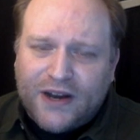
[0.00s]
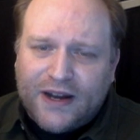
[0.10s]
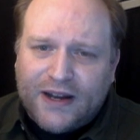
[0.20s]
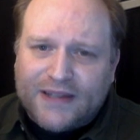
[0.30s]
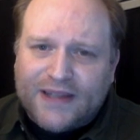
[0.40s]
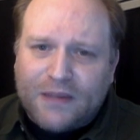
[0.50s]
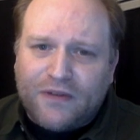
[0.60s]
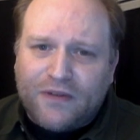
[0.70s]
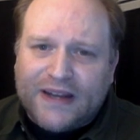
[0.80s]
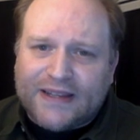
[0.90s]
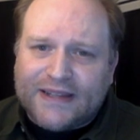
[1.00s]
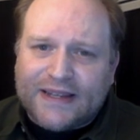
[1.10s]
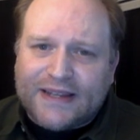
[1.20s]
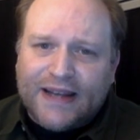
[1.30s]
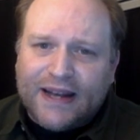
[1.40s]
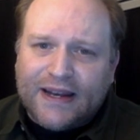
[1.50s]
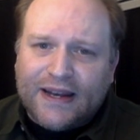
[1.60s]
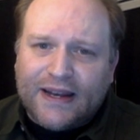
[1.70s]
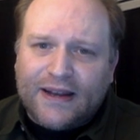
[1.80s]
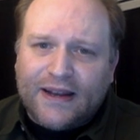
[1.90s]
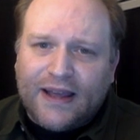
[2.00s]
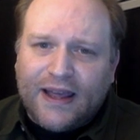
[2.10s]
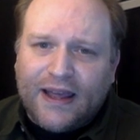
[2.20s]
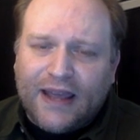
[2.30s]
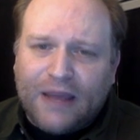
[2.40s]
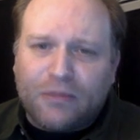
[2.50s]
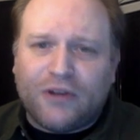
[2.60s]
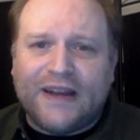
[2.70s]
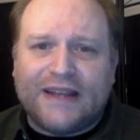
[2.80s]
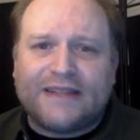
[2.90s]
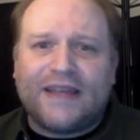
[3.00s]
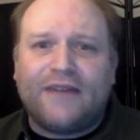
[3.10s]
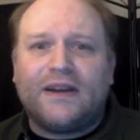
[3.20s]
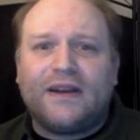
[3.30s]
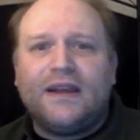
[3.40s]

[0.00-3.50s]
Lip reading: in December of '86 and ended in April of '87,